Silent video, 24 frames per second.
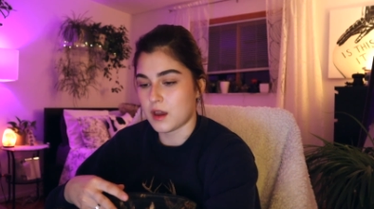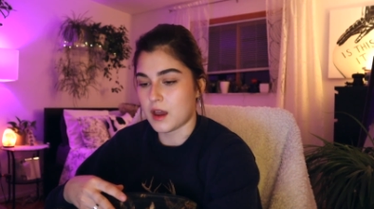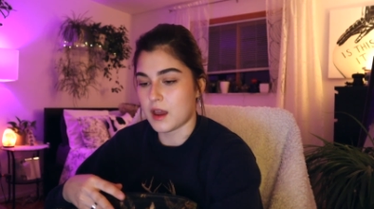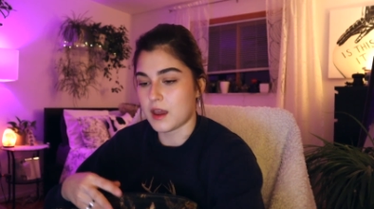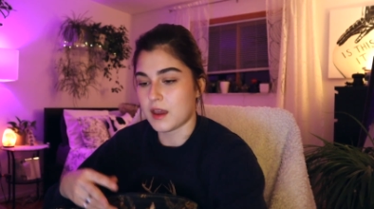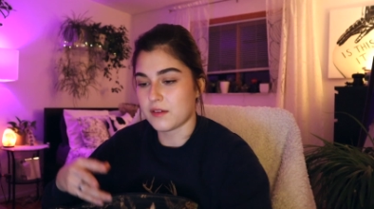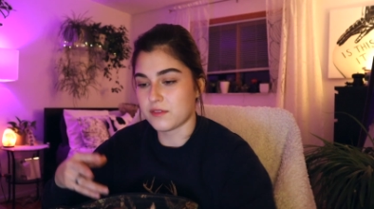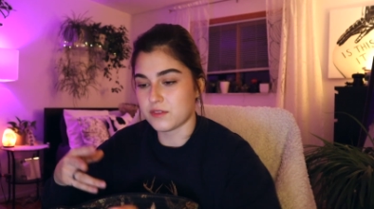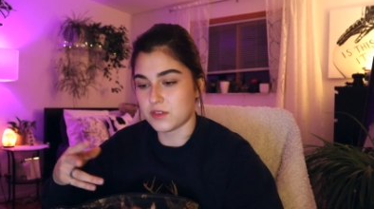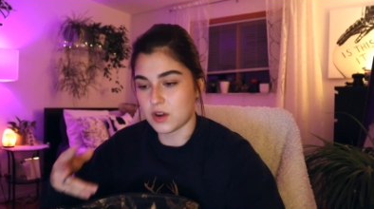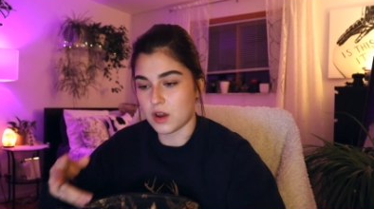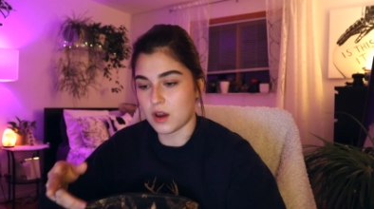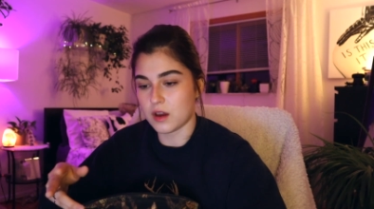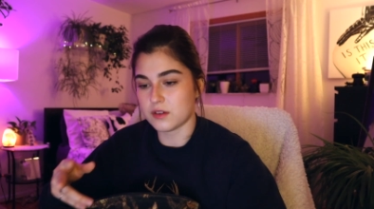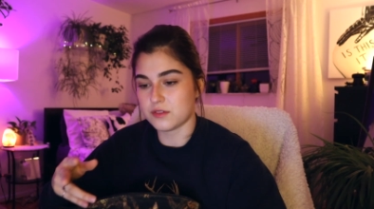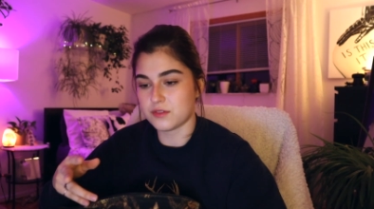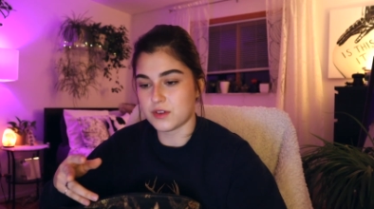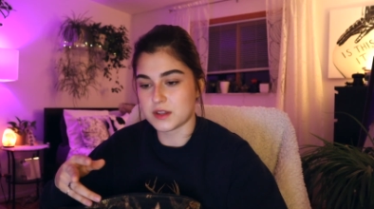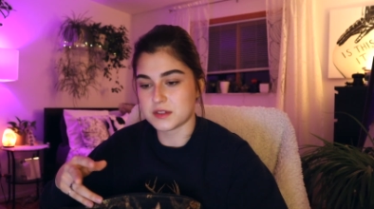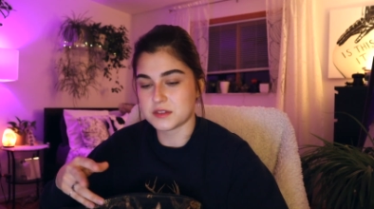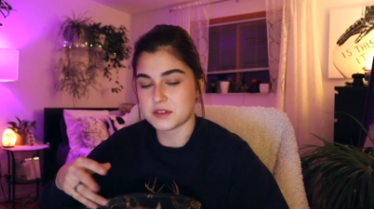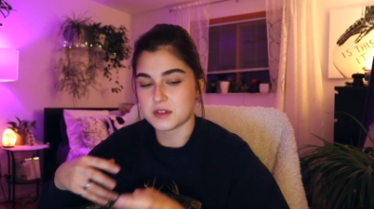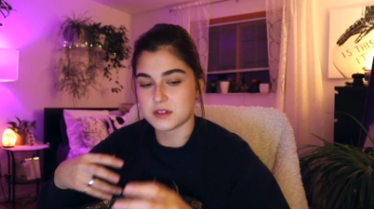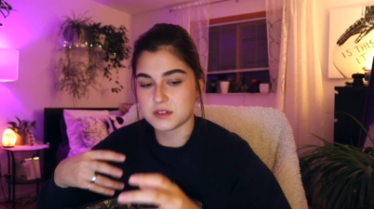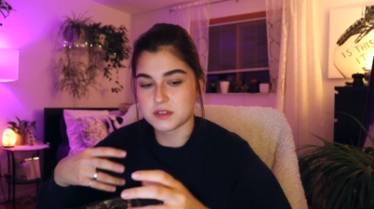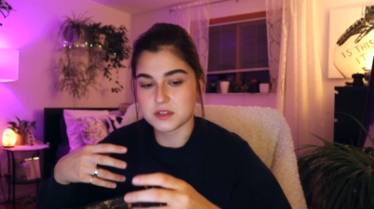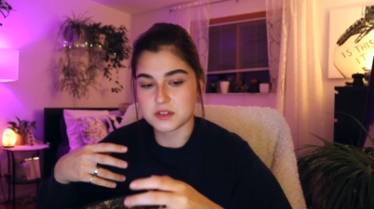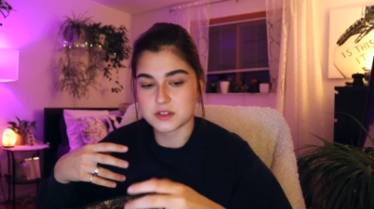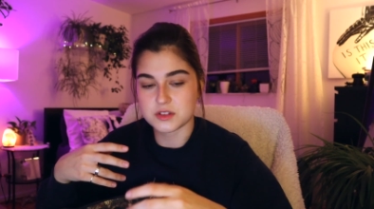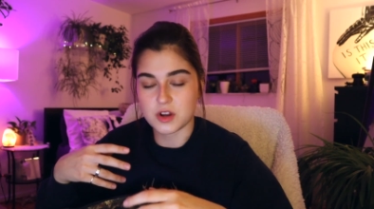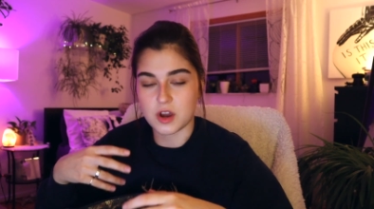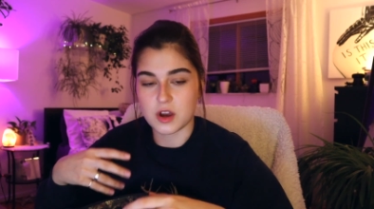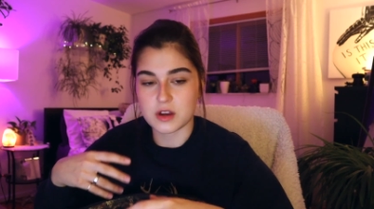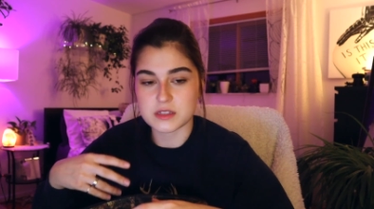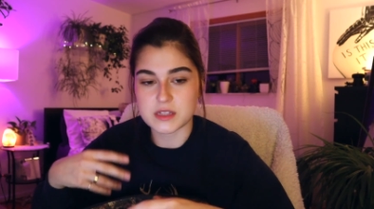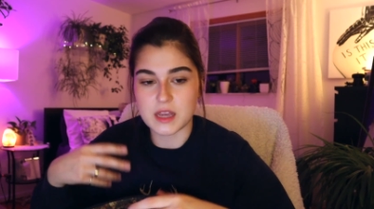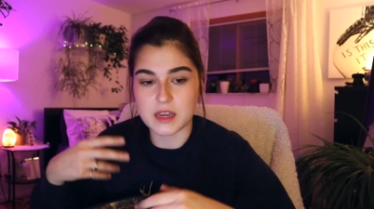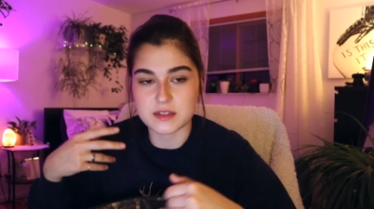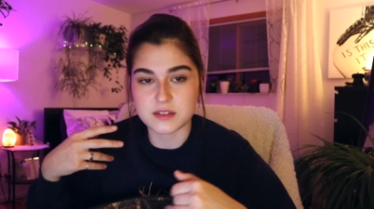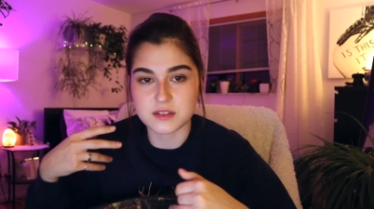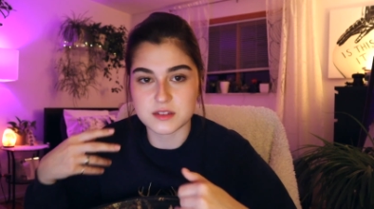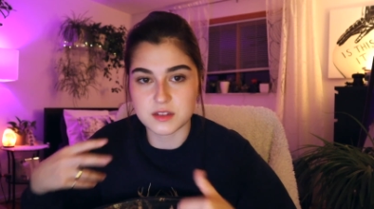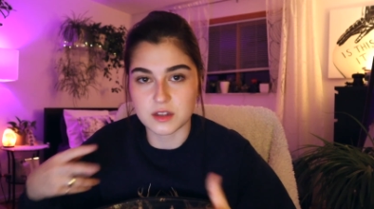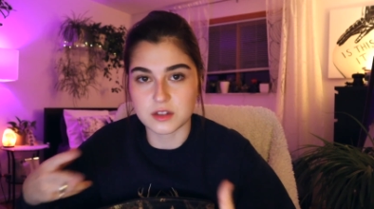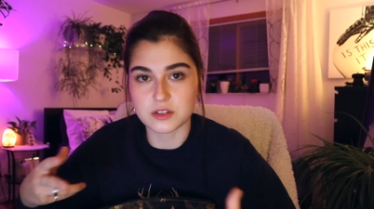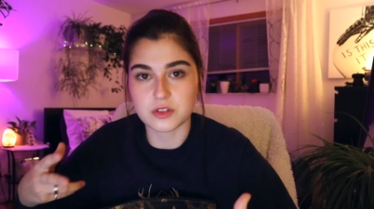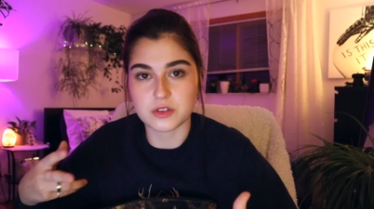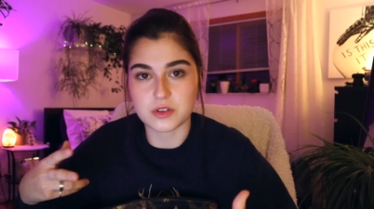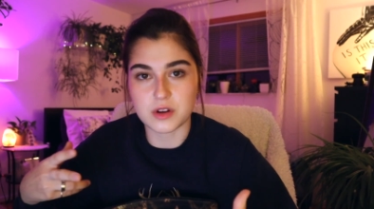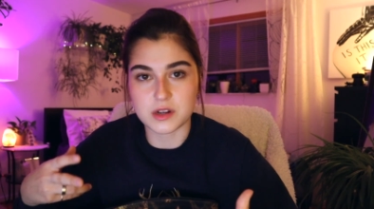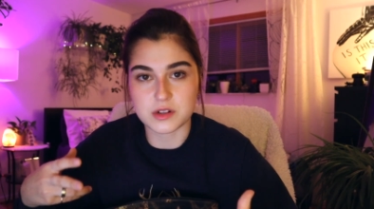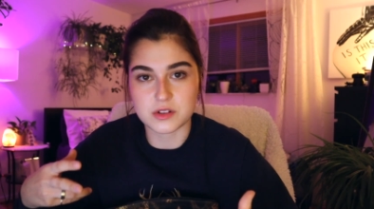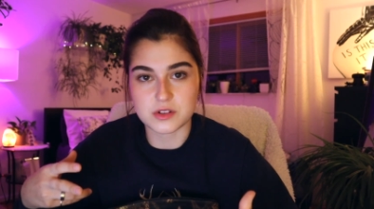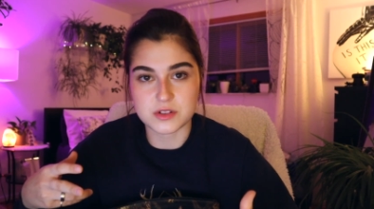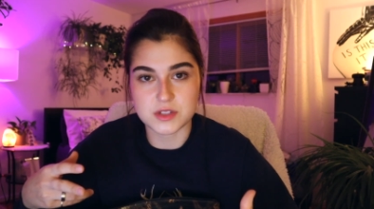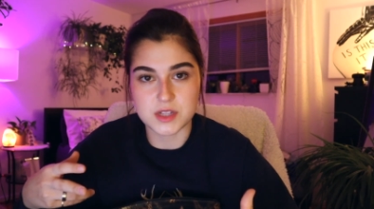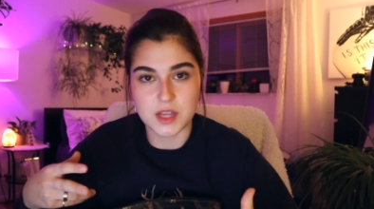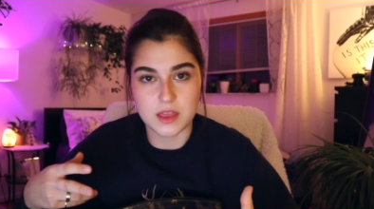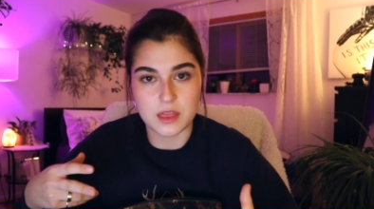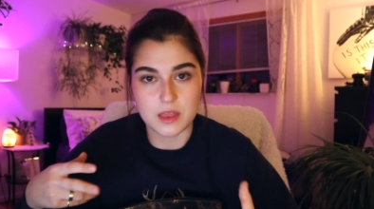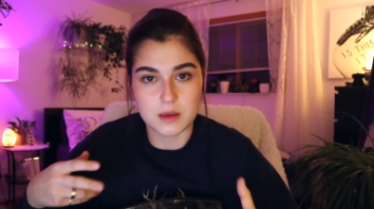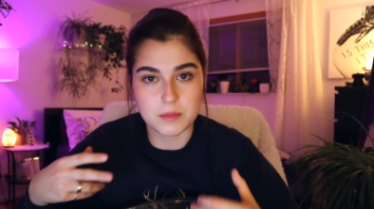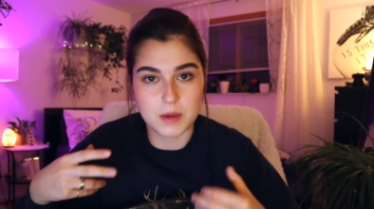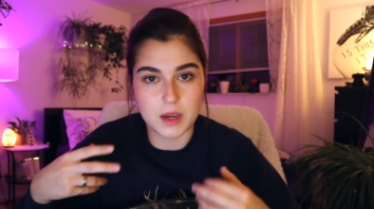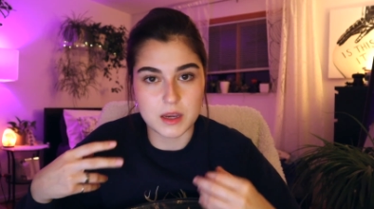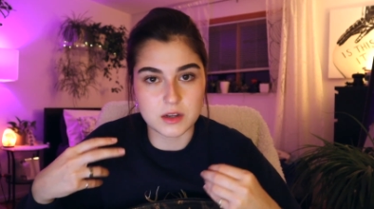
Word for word: I have not invested into stocks. I still don't understand them.